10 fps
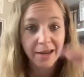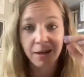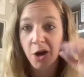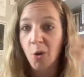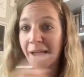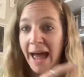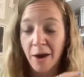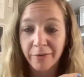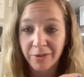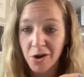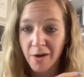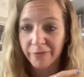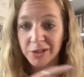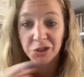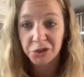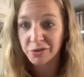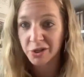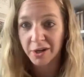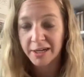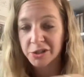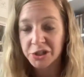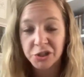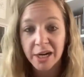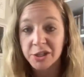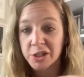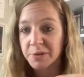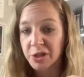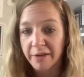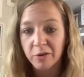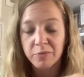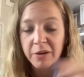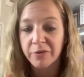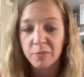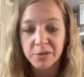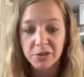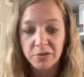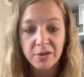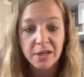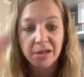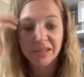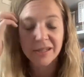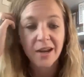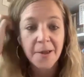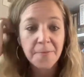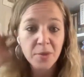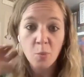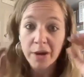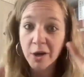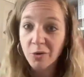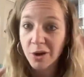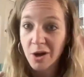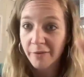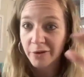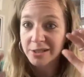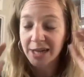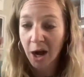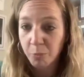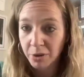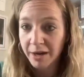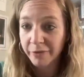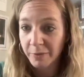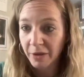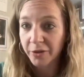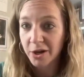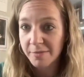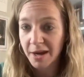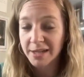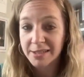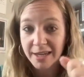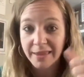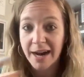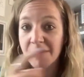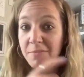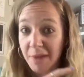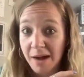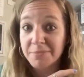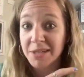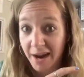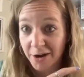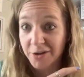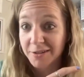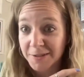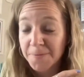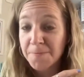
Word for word: like going out of the conference jews on here she tra- she's been traveling with me for almost two years we go to a conference i'll pray for about 30 minutes and then i'm i'm tired